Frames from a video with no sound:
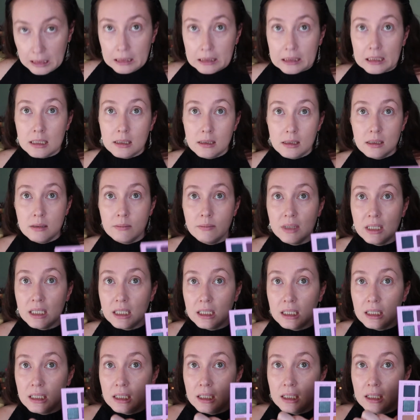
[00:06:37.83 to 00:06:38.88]
this to
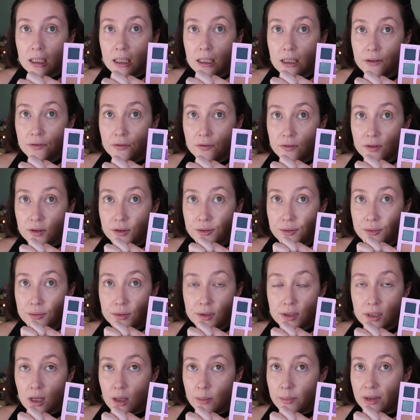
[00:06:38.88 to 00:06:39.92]
me, if you
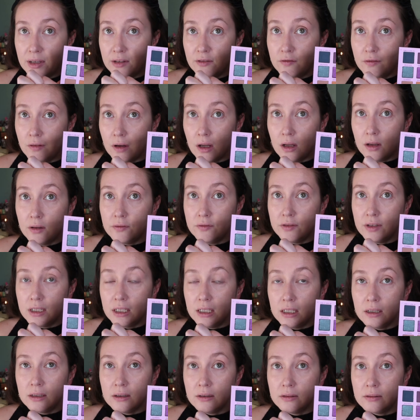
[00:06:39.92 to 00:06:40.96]
saw my fall
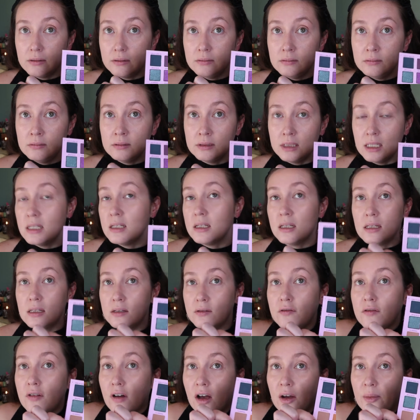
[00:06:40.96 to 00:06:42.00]
video, this is a
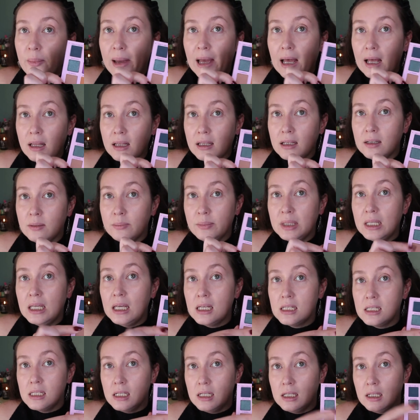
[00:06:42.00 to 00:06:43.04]
fall palette
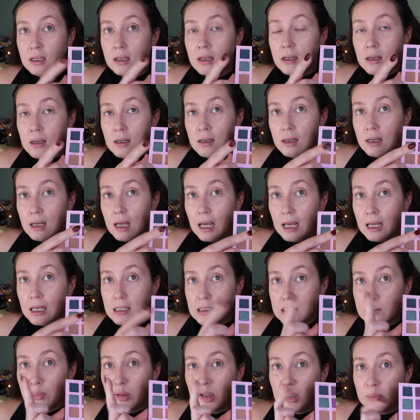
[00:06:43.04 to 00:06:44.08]
because it
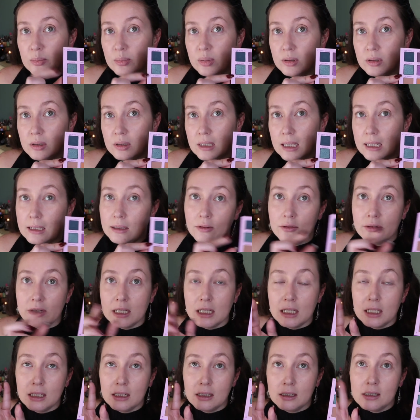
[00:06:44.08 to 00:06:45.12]
has purple and
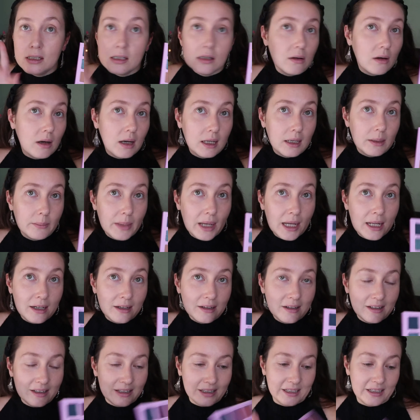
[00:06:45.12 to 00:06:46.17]
green, so
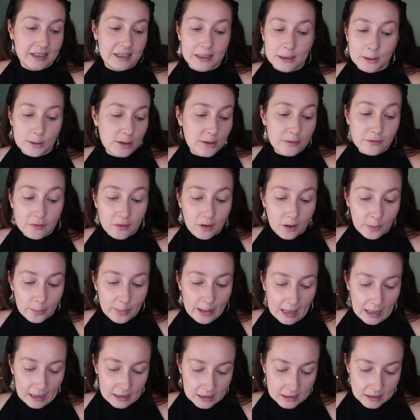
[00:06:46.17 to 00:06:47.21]
automatically it's a fall
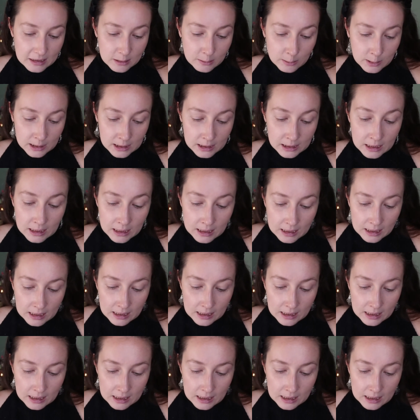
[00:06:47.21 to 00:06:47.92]
palette to me.